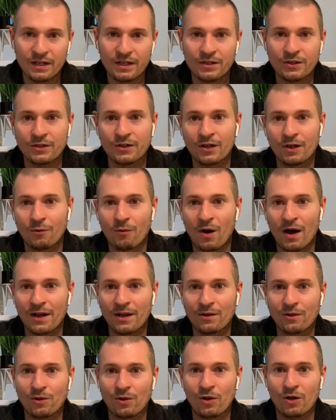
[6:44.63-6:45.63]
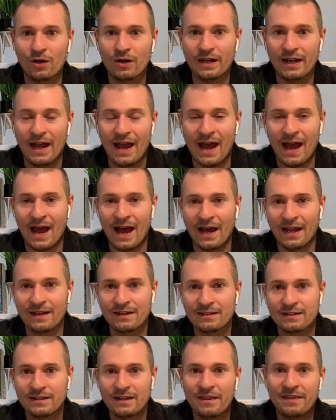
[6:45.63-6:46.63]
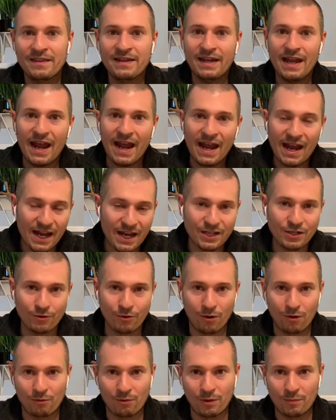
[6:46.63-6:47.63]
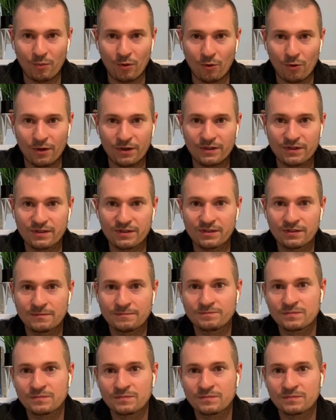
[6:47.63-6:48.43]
You're going to want to look at the annual reports.